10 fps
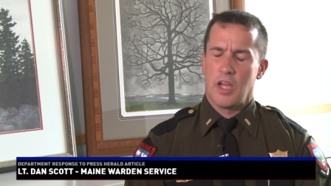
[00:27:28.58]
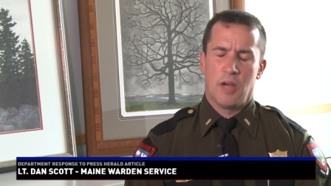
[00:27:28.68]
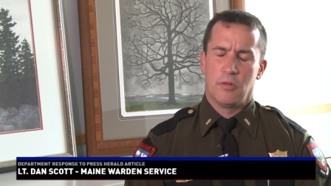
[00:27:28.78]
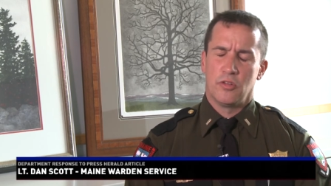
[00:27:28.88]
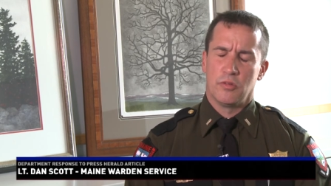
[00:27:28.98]
I
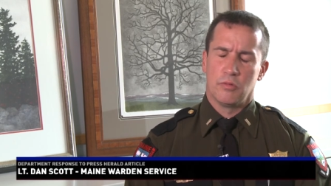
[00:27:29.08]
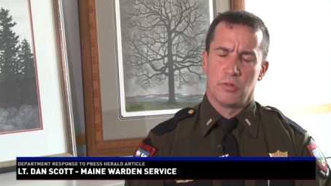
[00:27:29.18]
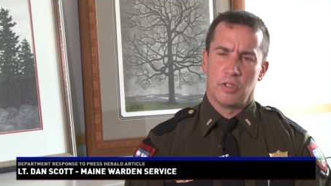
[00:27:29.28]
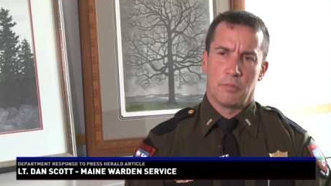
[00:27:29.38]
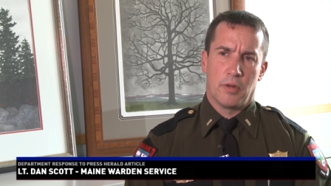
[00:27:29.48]
wasn't
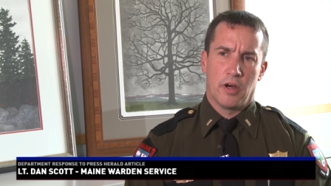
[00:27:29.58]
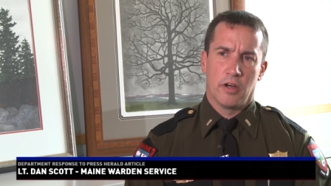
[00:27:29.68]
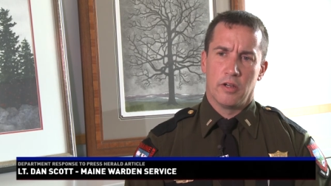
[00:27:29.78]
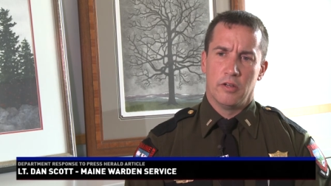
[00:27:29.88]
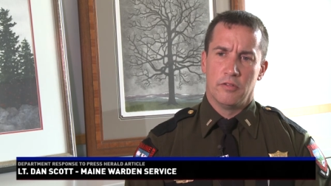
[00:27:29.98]
really
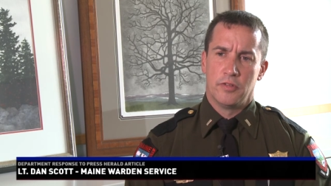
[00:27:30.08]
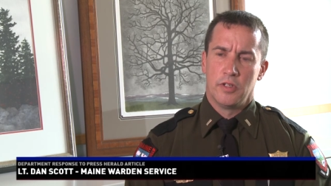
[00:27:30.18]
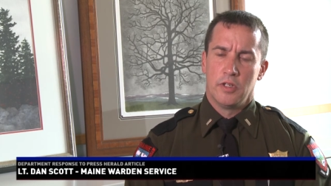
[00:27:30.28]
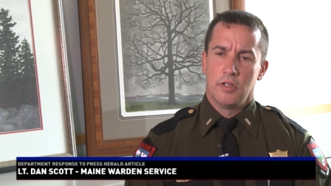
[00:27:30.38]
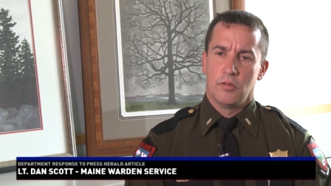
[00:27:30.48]
part of
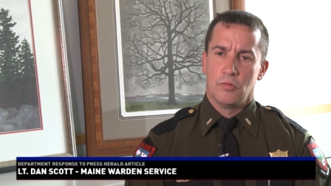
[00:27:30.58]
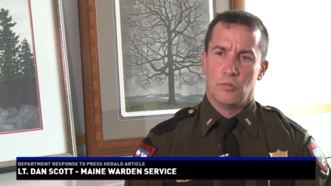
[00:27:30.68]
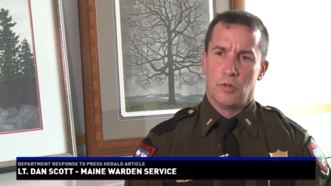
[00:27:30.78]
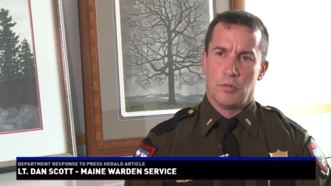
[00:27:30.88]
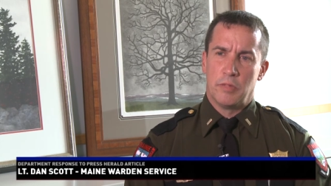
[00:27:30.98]

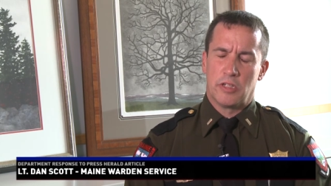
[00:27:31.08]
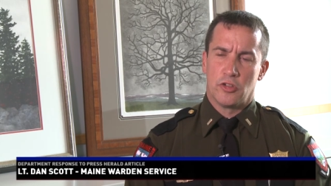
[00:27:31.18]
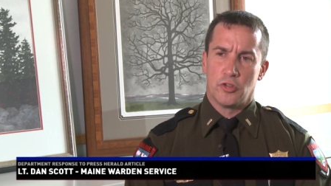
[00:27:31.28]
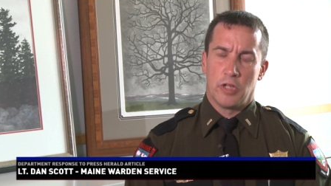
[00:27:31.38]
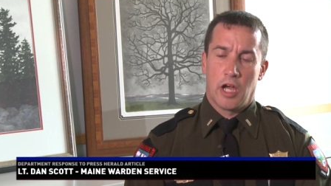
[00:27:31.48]
what would make good
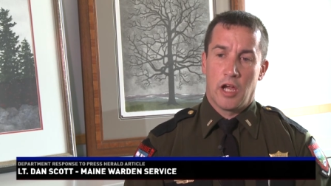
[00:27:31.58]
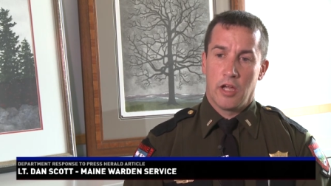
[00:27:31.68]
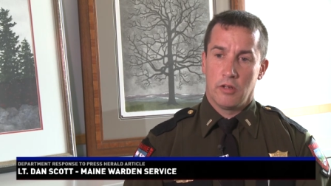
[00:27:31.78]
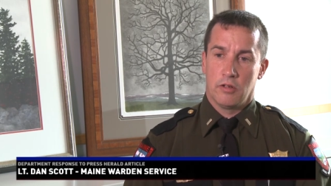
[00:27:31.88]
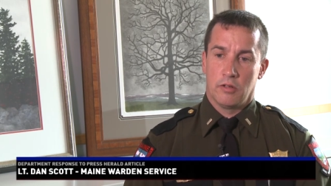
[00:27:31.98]
shooting. I,
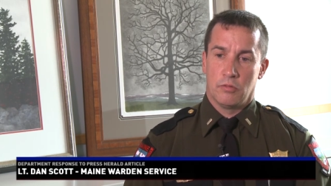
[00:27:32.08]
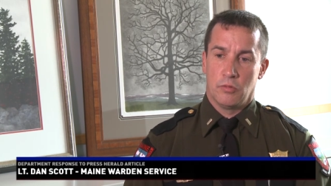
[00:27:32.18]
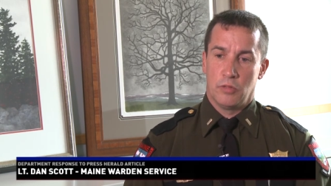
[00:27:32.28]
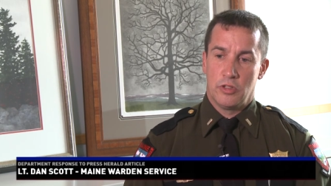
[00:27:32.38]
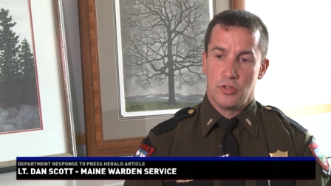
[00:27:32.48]
I
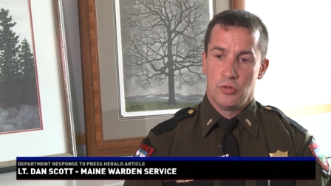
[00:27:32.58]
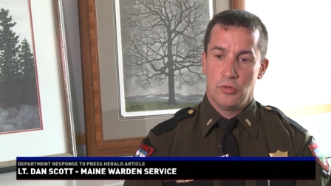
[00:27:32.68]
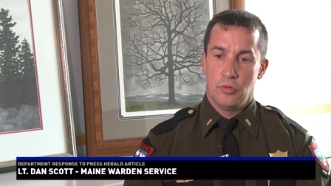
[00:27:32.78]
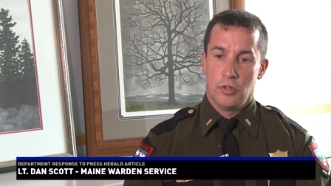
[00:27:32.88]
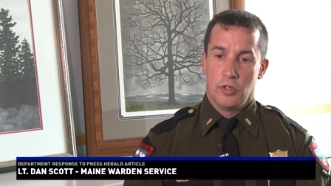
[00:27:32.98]
we
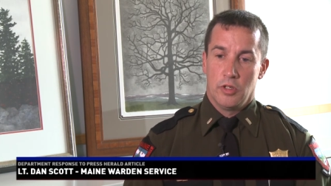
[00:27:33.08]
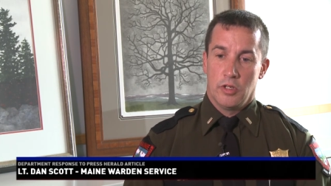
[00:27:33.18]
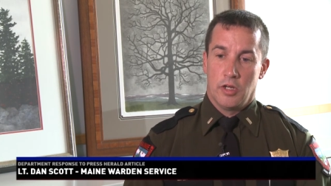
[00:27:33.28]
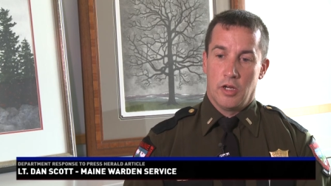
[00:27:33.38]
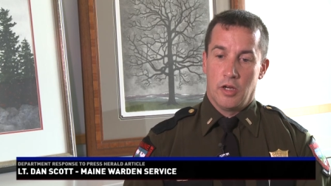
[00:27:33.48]
do,
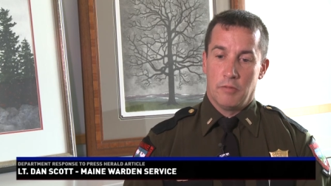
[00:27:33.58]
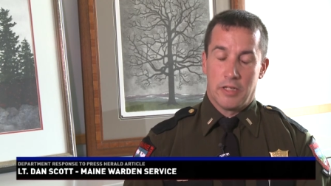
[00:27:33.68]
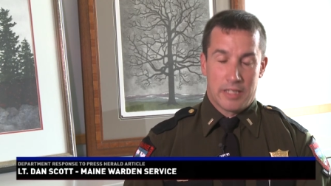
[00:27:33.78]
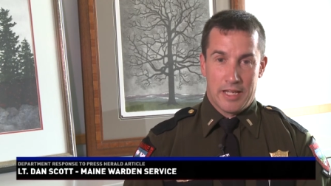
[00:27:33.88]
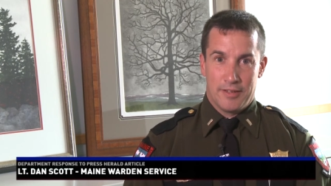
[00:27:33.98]
um, and
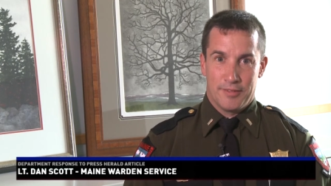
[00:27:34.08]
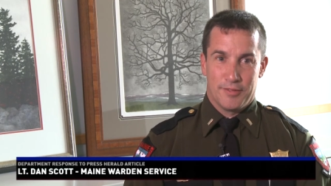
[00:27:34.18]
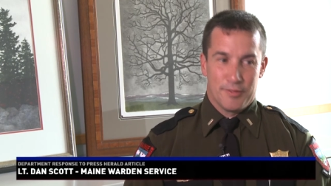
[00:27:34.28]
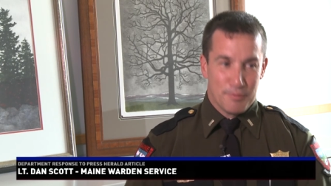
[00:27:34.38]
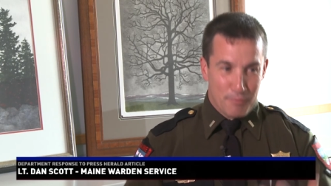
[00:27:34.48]
again,
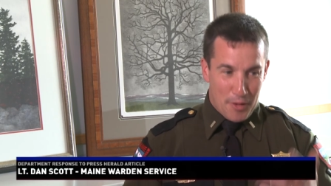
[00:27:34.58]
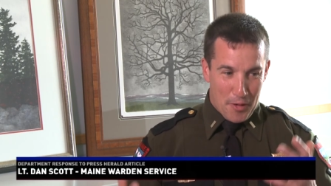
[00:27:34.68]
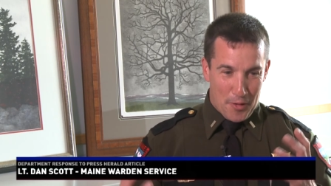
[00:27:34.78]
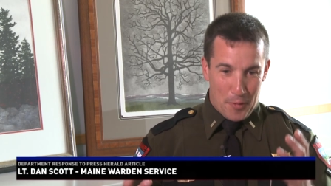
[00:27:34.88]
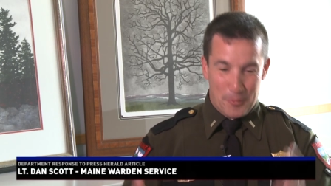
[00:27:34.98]
I
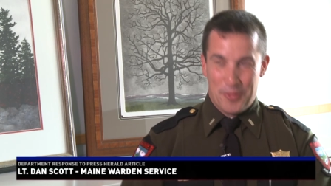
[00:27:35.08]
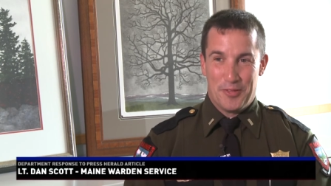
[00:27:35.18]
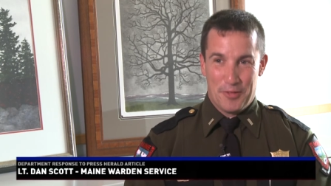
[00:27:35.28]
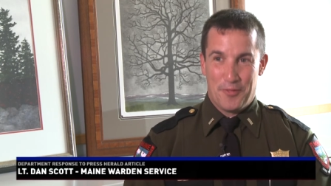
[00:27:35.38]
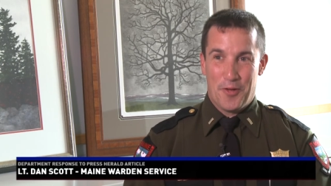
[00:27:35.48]
hope this
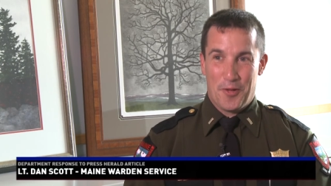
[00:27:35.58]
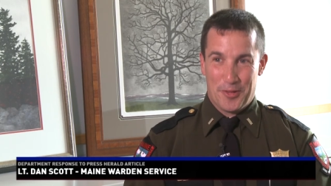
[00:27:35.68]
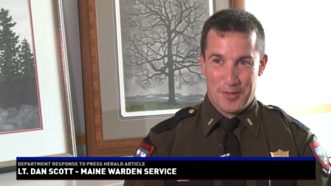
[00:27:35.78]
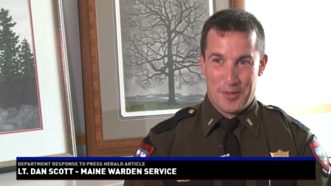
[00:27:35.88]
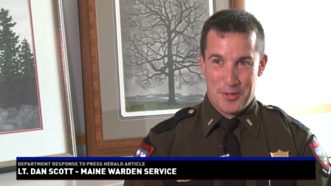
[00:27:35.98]
isn't the
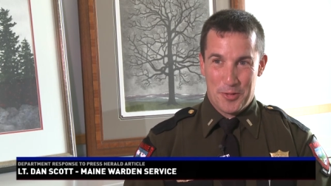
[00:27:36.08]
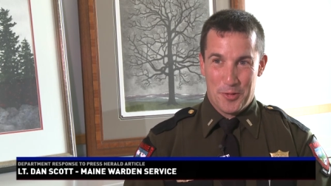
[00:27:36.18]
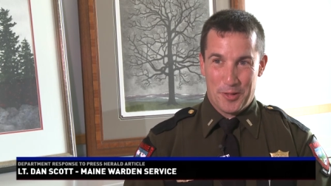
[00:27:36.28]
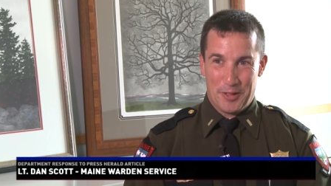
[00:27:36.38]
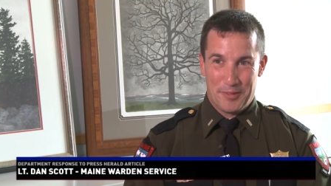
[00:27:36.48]
focus of the
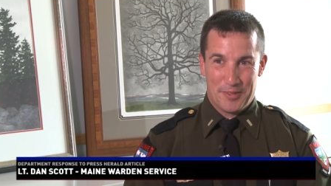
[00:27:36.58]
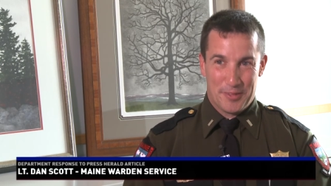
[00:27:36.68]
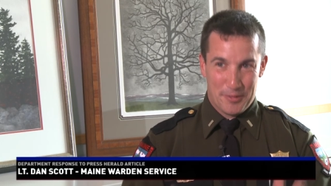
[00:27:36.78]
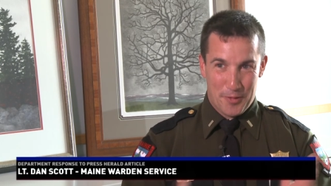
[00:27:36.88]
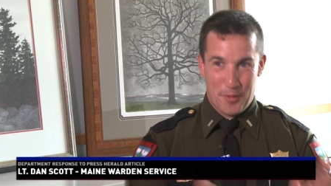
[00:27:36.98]
story because
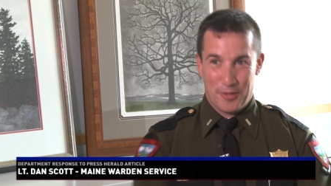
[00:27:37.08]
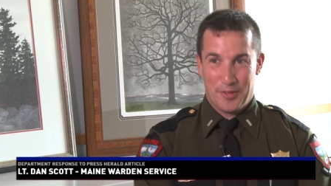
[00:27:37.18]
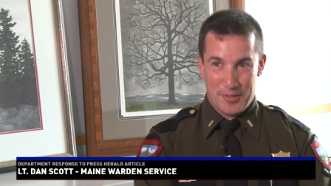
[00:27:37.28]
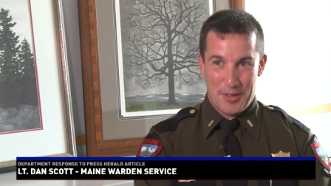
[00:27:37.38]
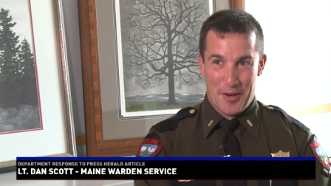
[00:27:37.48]
the focus
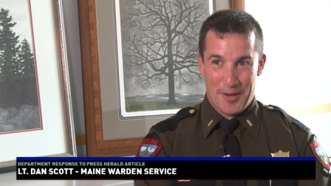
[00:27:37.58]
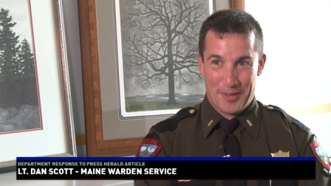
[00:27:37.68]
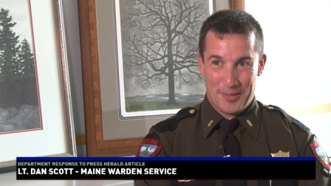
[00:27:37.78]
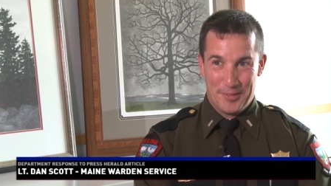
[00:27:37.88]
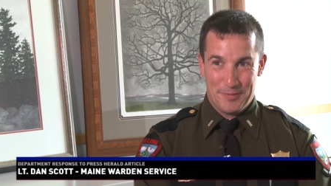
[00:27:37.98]
is the
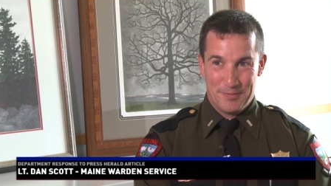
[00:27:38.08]
article.